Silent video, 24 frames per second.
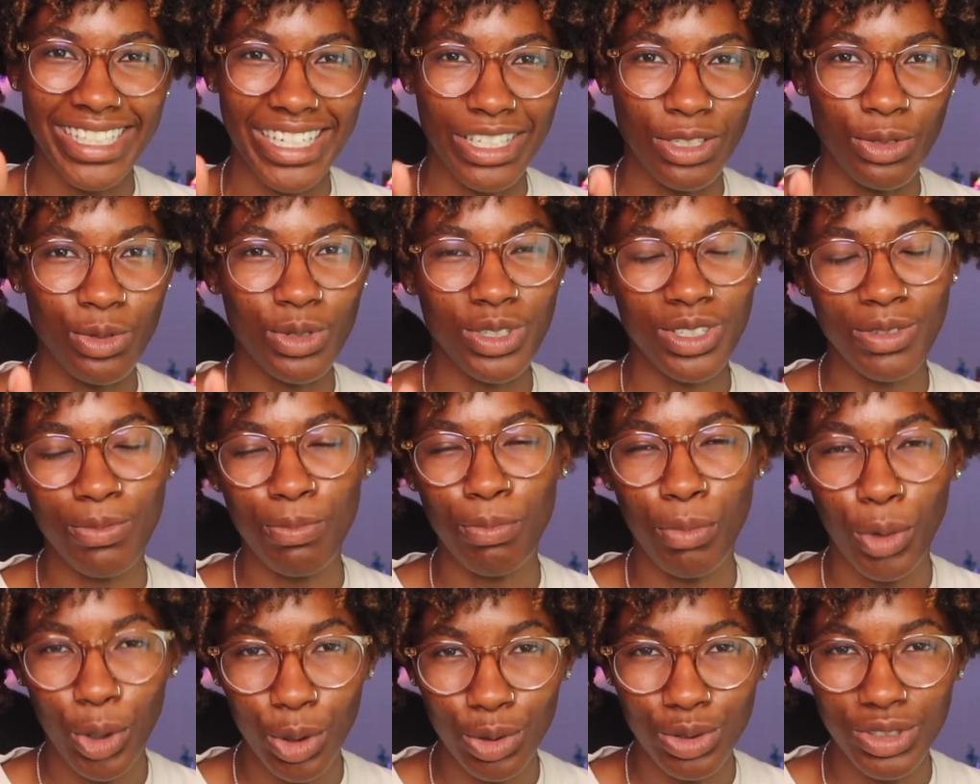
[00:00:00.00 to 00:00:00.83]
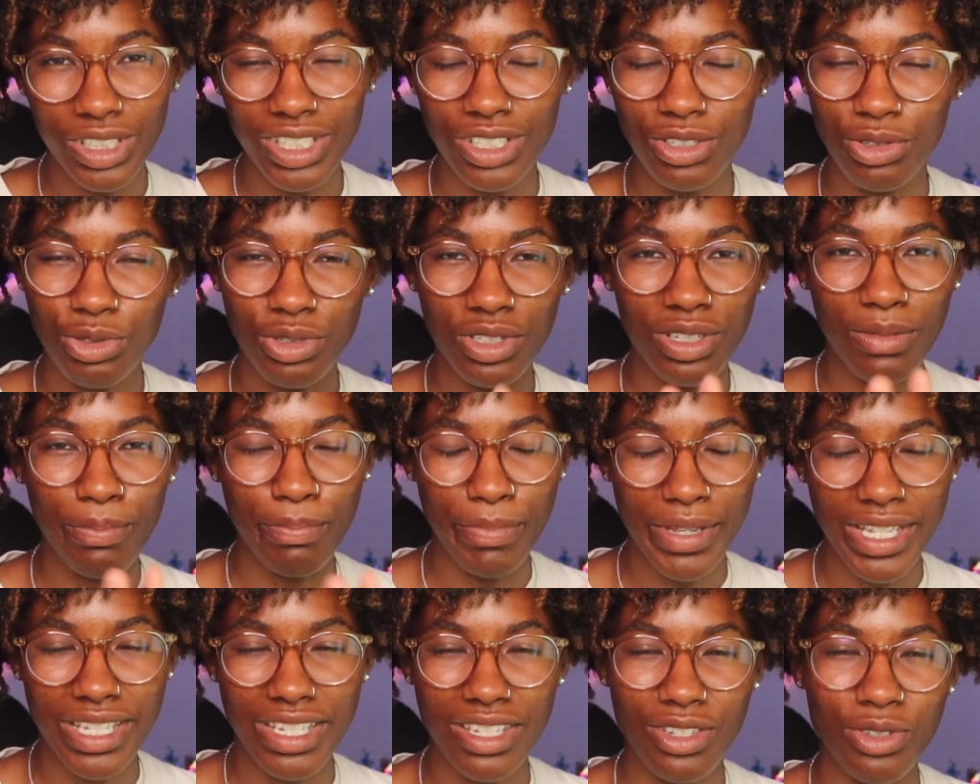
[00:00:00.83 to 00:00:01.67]
Like you can mold it and you can
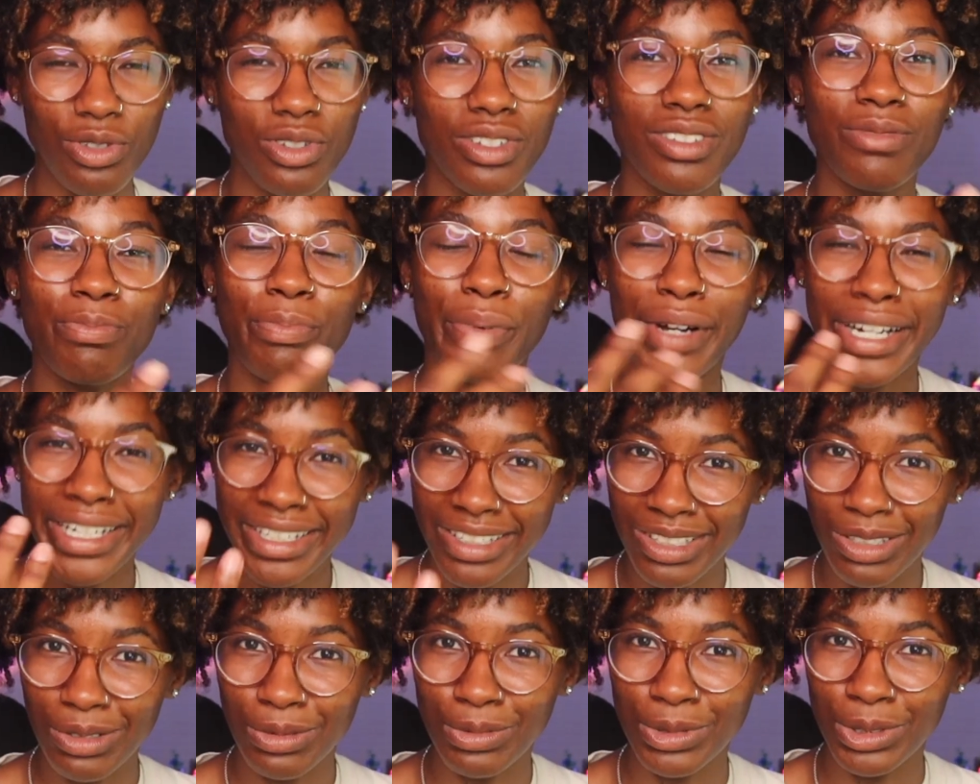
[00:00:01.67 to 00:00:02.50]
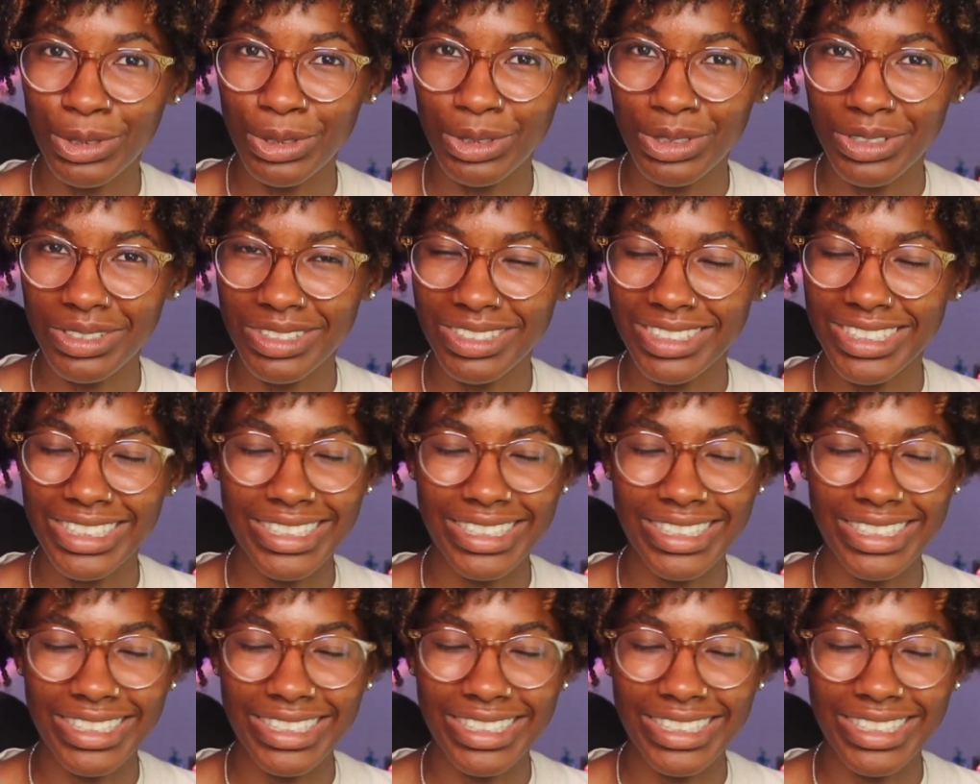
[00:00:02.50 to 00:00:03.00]
bend it. You can break the rules.